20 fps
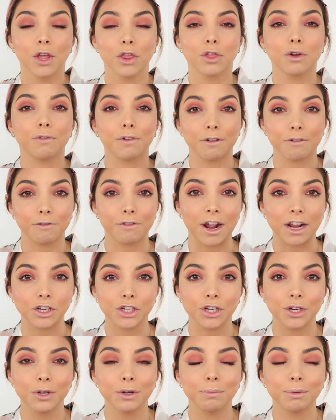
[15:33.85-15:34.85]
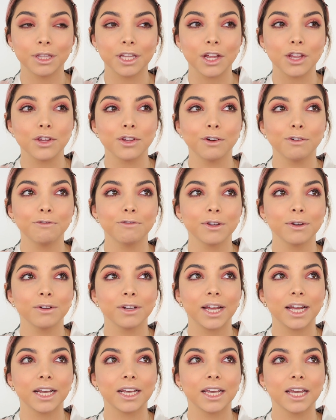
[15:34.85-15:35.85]
to refresh you, but then you don't feel
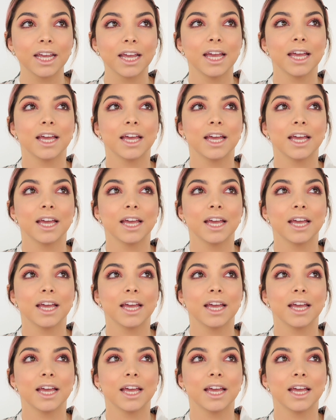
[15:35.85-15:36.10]
like